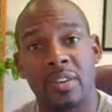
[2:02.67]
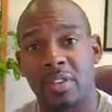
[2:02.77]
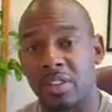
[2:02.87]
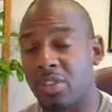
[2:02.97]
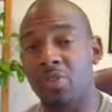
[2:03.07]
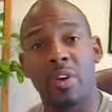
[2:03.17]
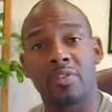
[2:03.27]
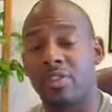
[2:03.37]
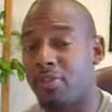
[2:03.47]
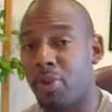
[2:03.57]
to
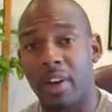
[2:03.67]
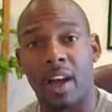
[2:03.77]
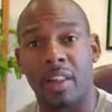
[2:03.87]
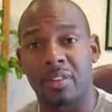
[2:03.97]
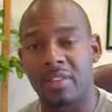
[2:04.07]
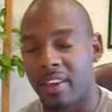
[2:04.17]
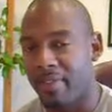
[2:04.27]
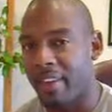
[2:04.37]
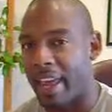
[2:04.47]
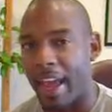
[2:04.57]
$240
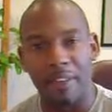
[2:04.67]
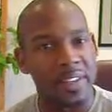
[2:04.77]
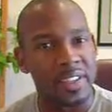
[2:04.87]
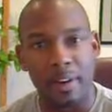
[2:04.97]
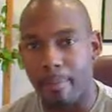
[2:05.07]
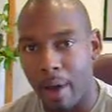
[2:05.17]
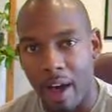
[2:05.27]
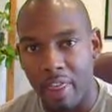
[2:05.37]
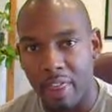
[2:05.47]
every single month.